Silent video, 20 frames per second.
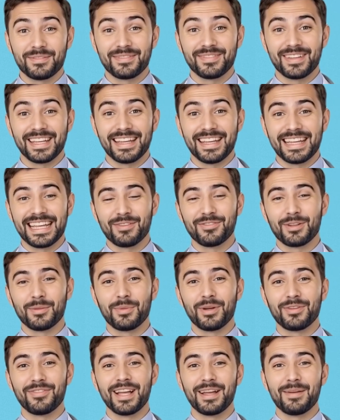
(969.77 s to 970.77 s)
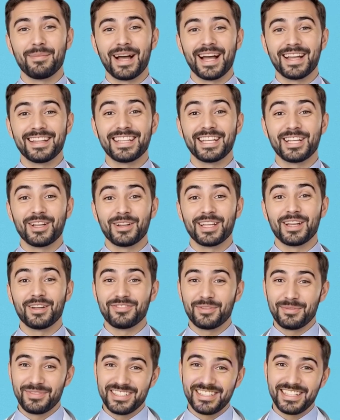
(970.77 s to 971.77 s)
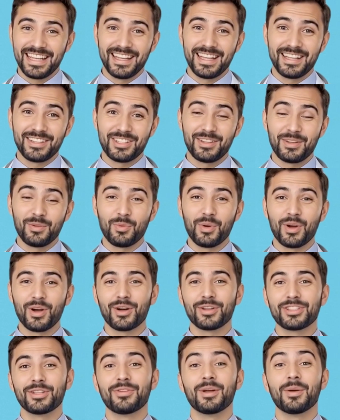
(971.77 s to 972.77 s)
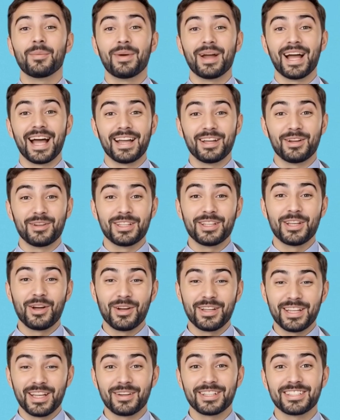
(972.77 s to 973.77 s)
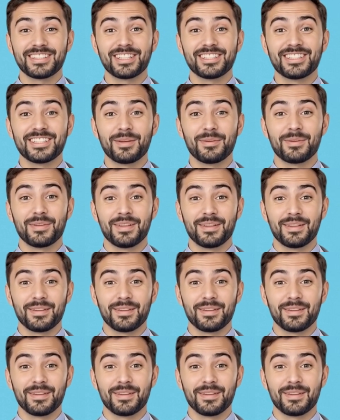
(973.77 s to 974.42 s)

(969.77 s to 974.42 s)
They even prevent bacteria from sticking to the walls of your bladder and urinary system,